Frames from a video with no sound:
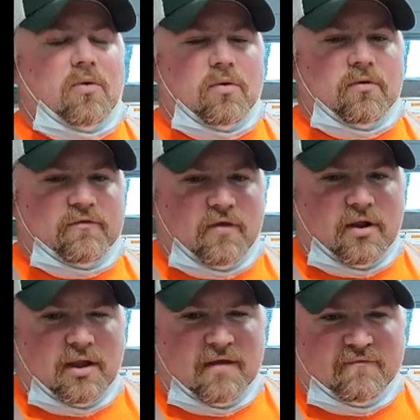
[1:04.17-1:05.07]
horizontal
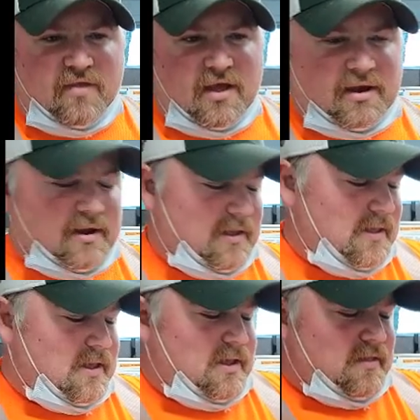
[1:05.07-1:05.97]
lifeline
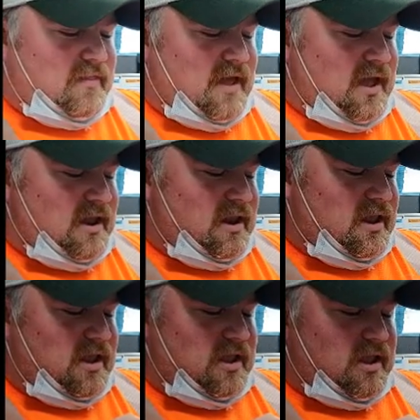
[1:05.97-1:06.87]
that
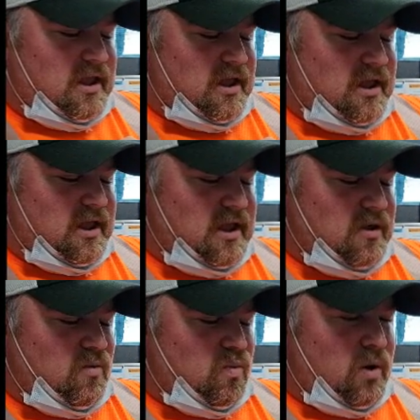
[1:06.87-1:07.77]

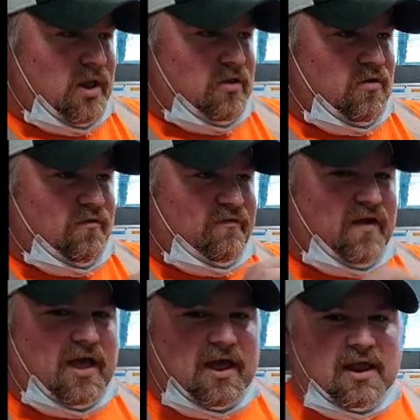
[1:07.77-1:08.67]
when you
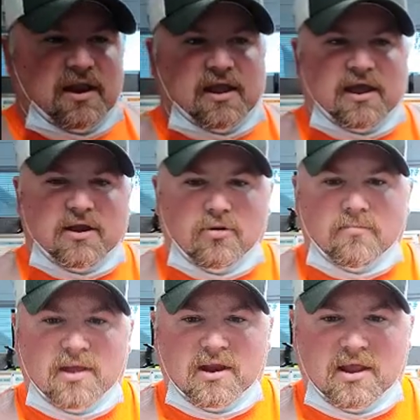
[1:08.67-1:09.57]
set an
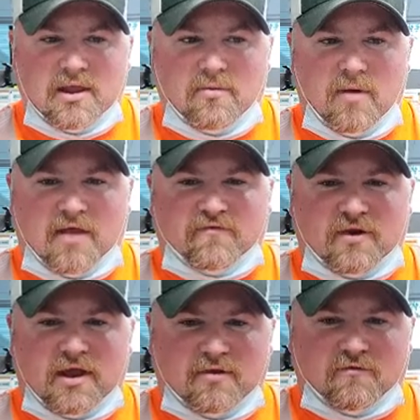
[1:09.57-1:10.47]
intermediate ratchet
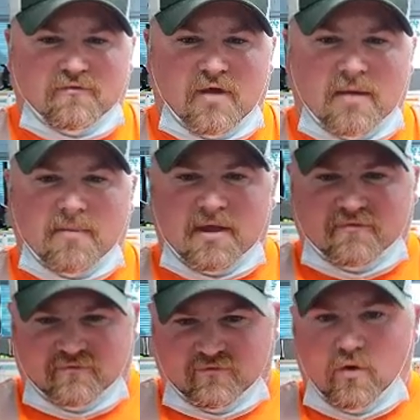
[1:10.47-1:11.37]
anchor strap
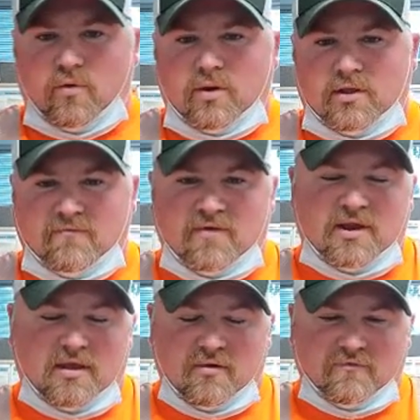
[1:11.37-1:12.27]
as shown in the
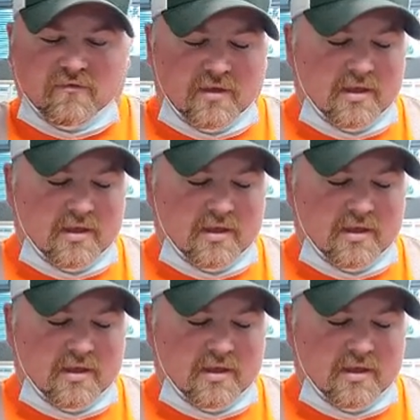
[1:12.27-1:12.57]
videos,